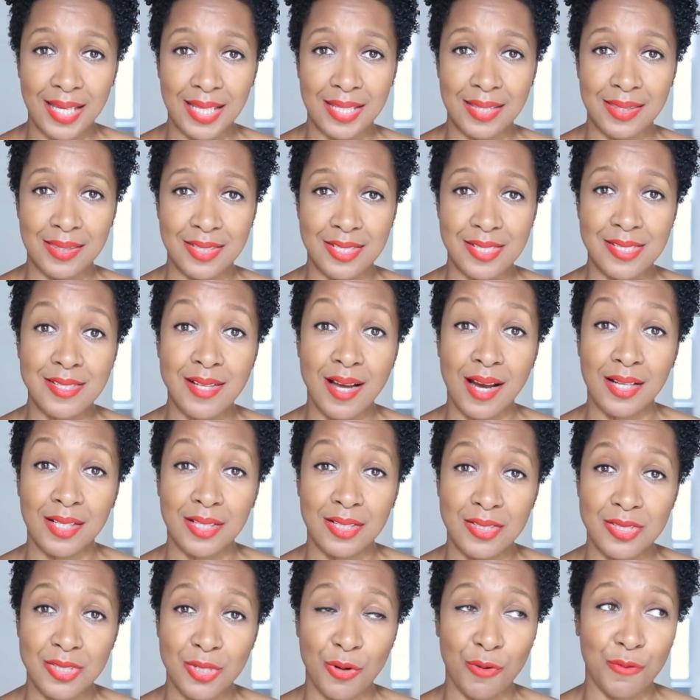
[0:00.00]
in the
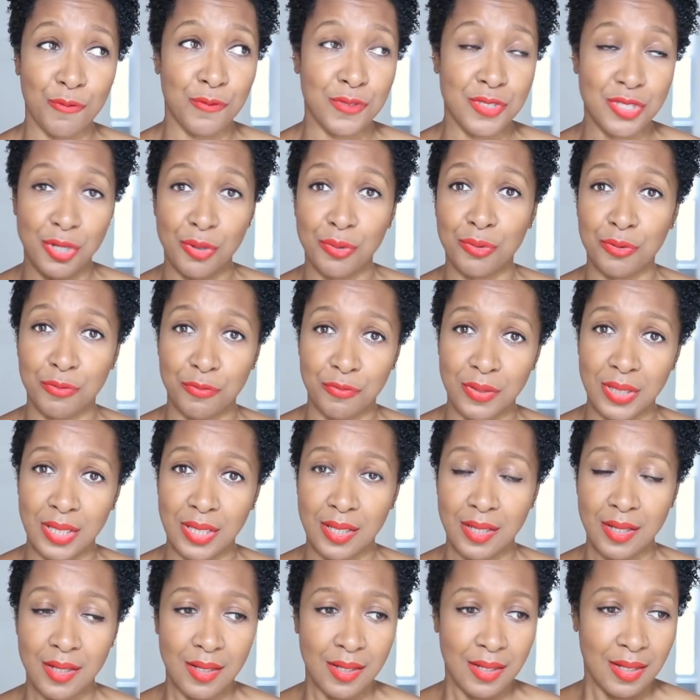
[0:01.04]
silence of photography.